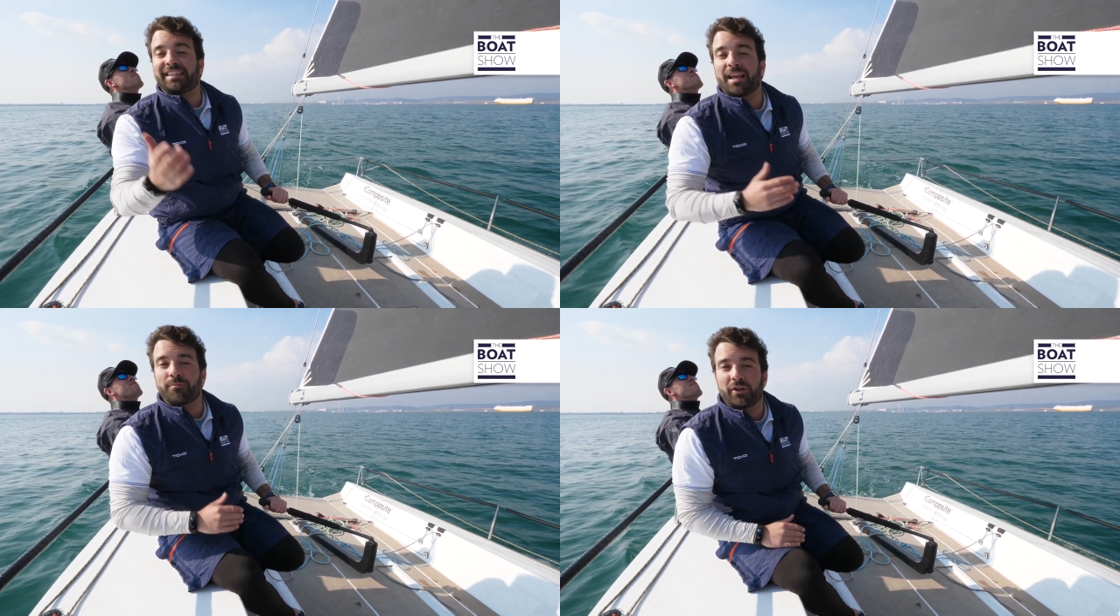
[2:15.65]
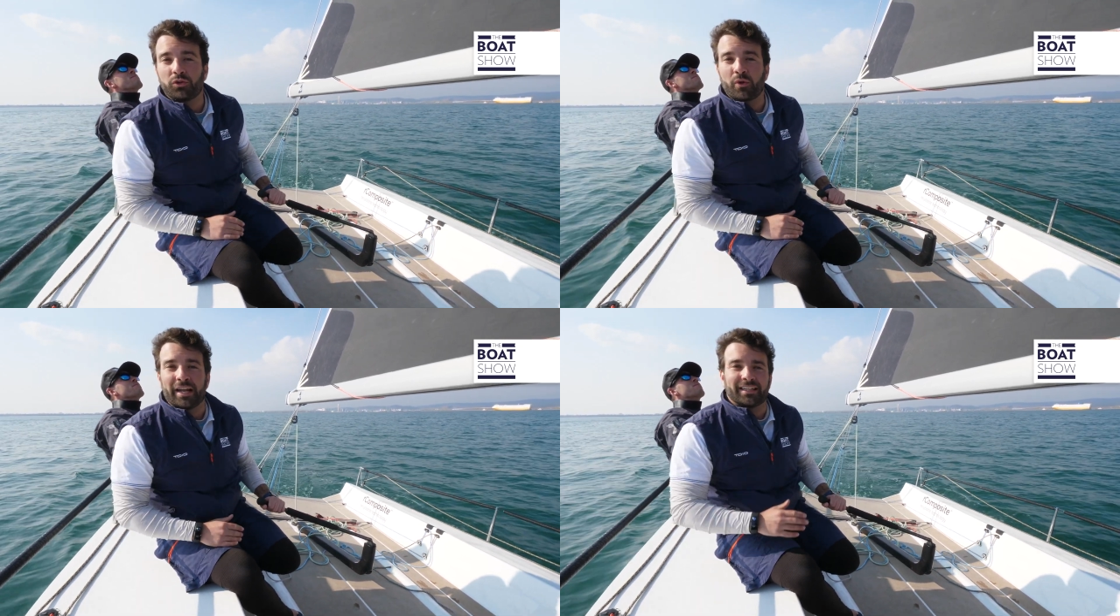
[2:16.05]

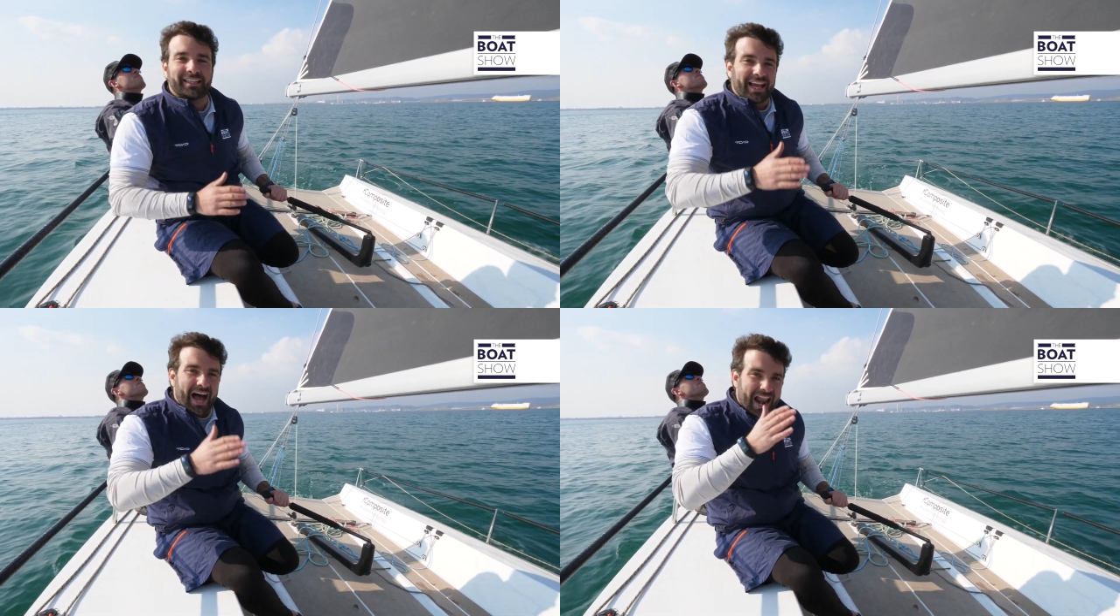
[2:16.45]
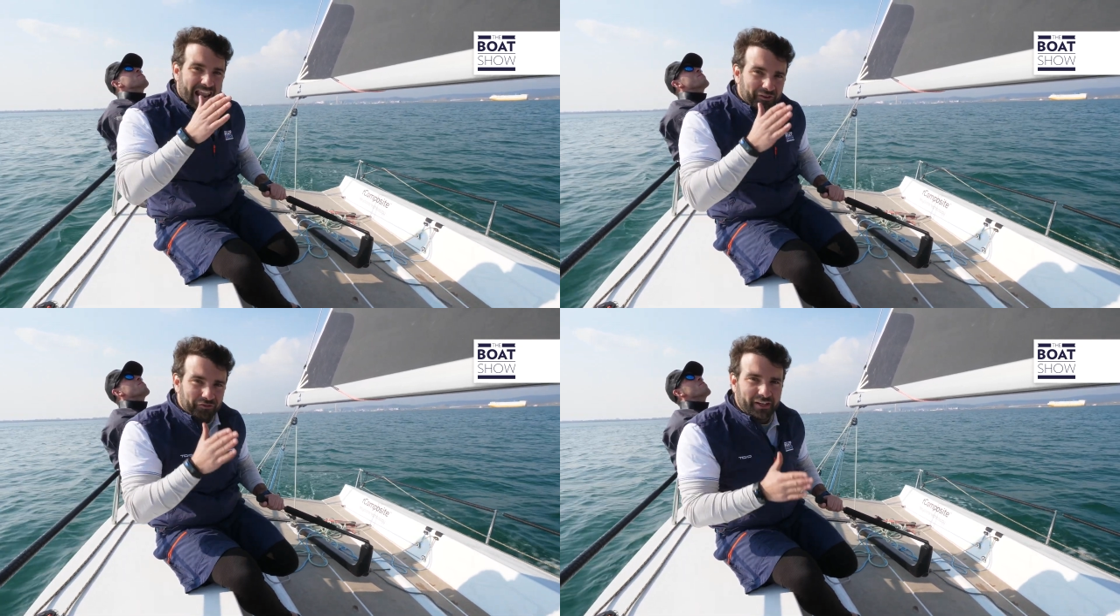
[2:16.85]
unlike other
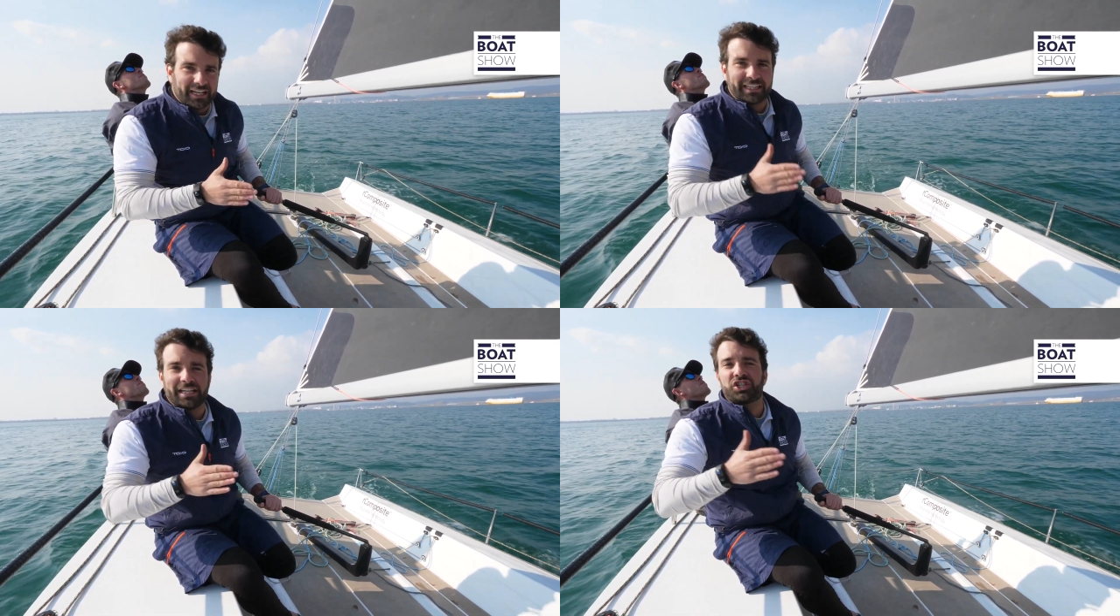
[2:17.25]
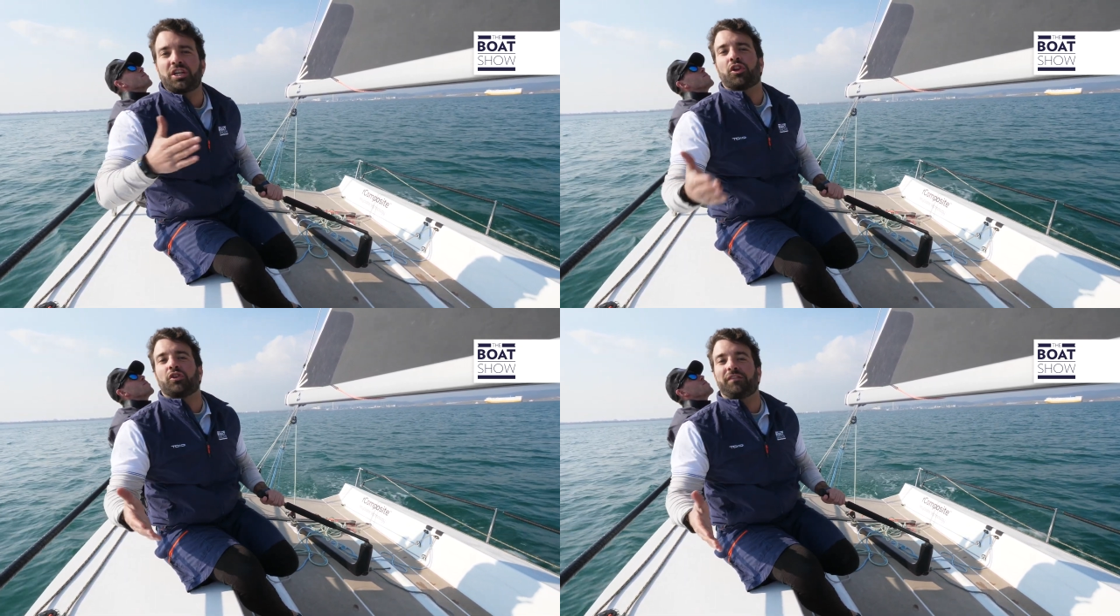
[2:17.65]
thermosetting resins,
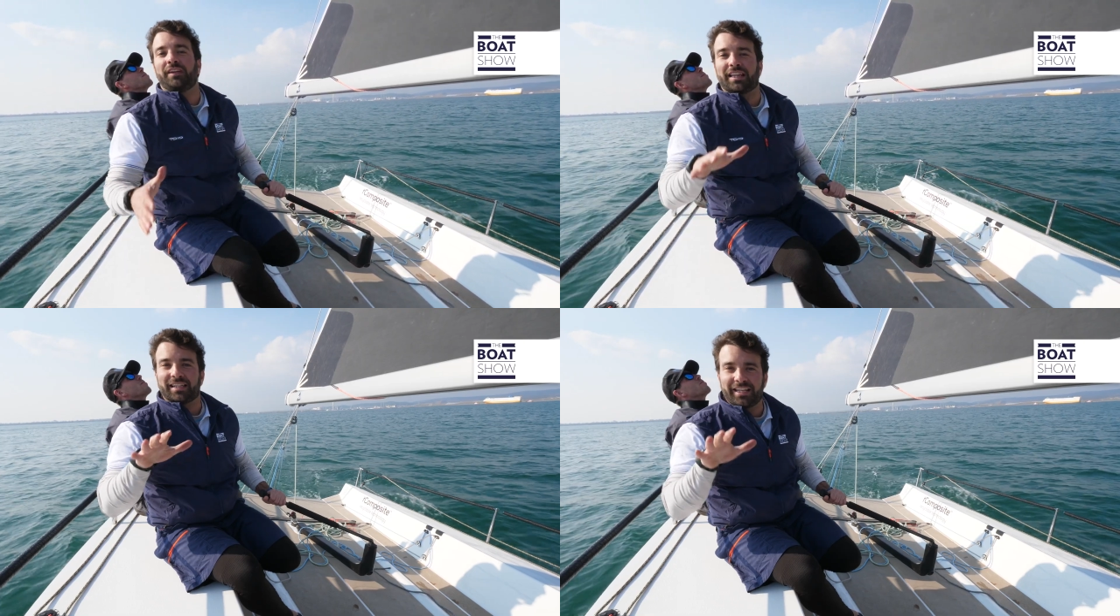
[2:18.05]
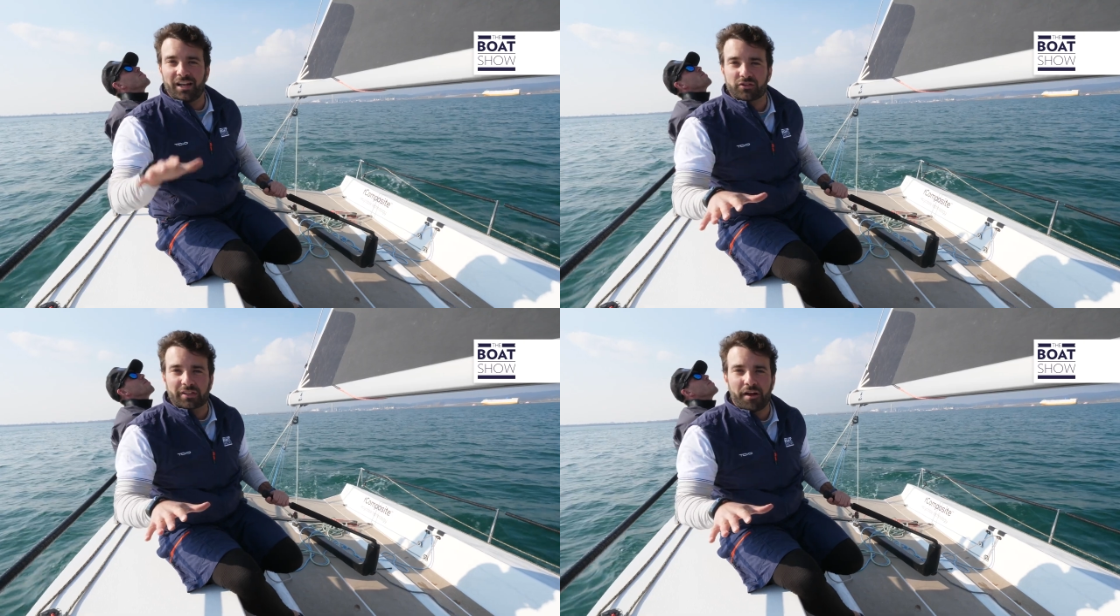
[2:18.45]
at the
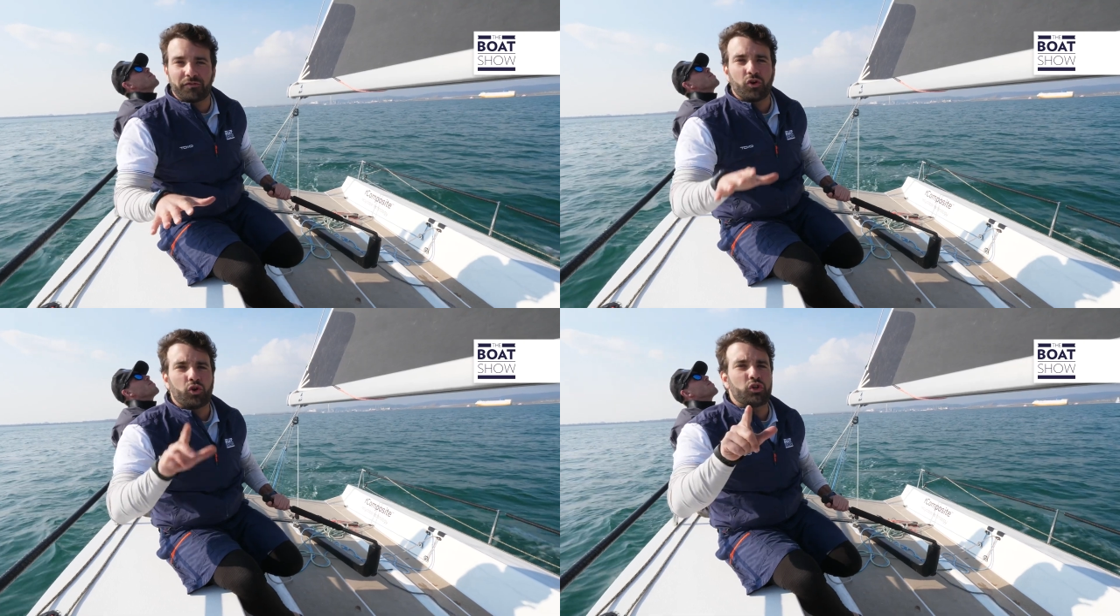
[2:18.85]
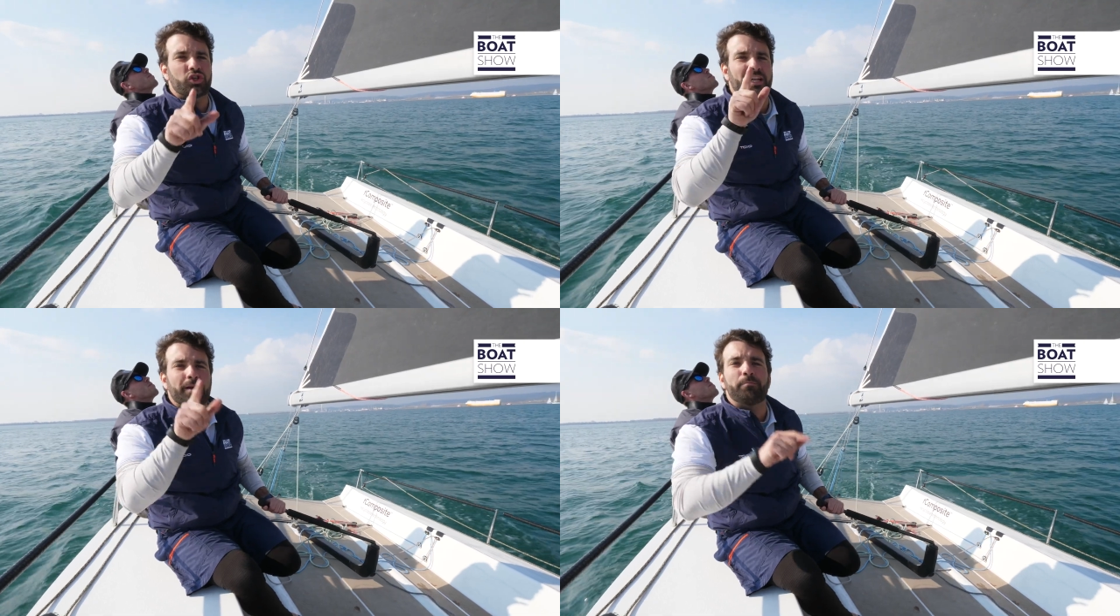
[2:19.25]
end of the hull's
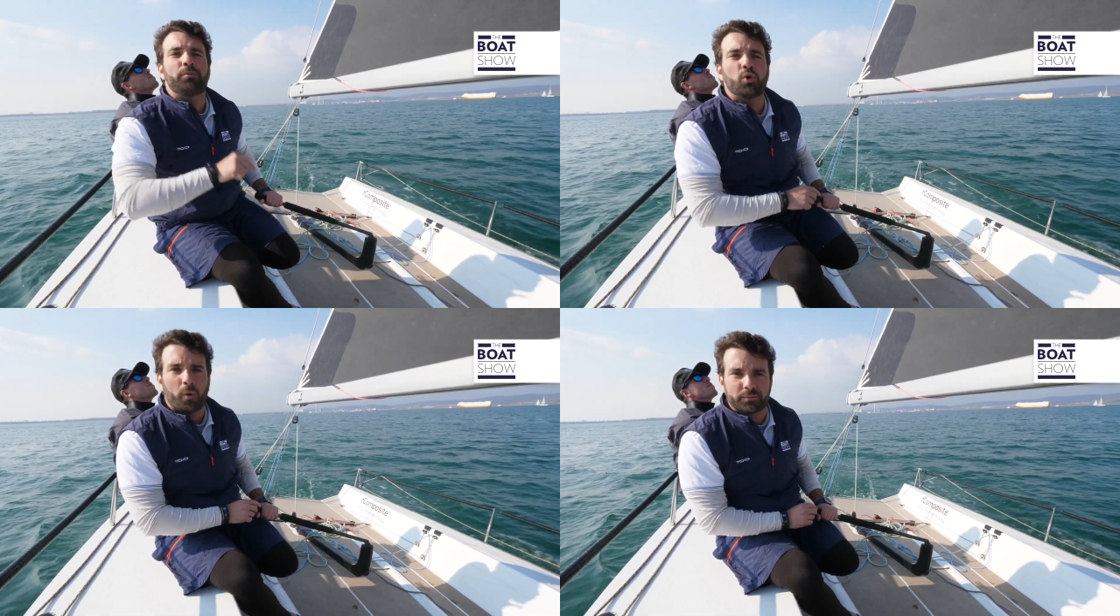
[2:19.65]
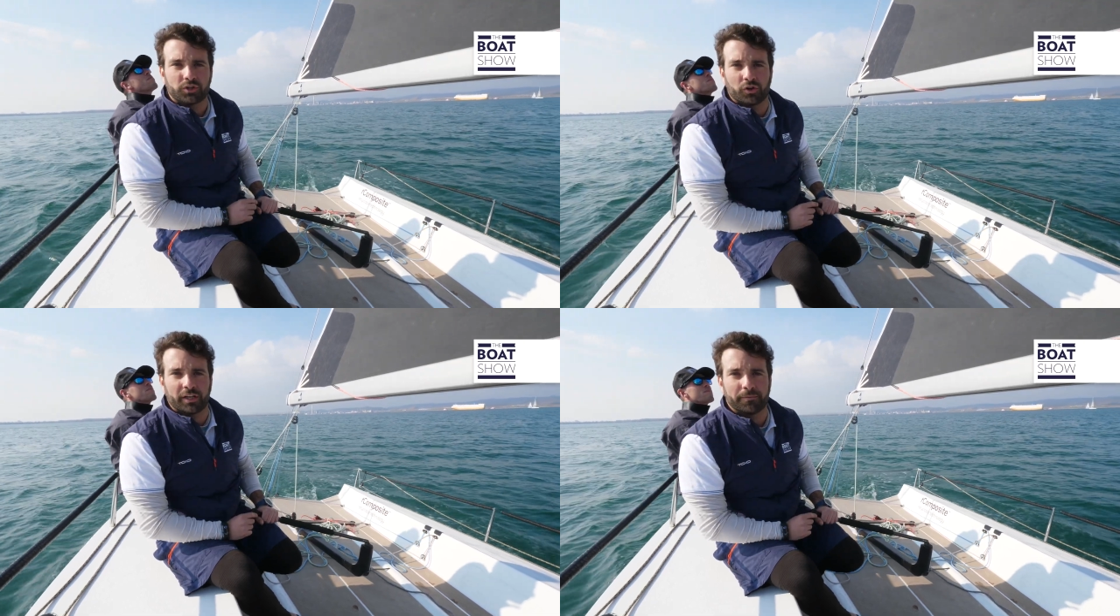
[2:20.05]
life cycle
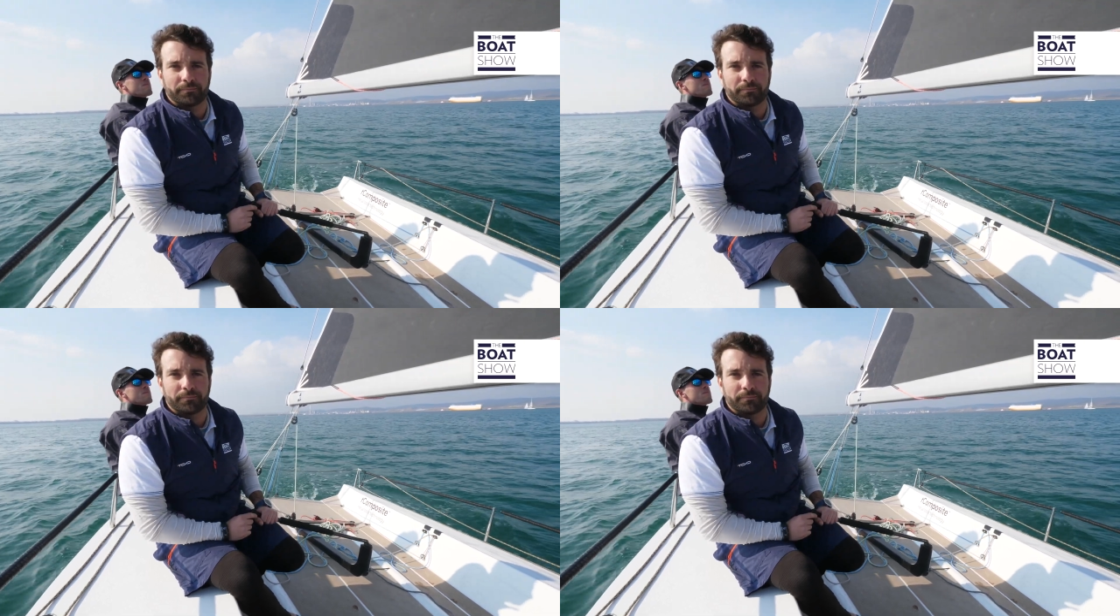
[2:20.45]
grants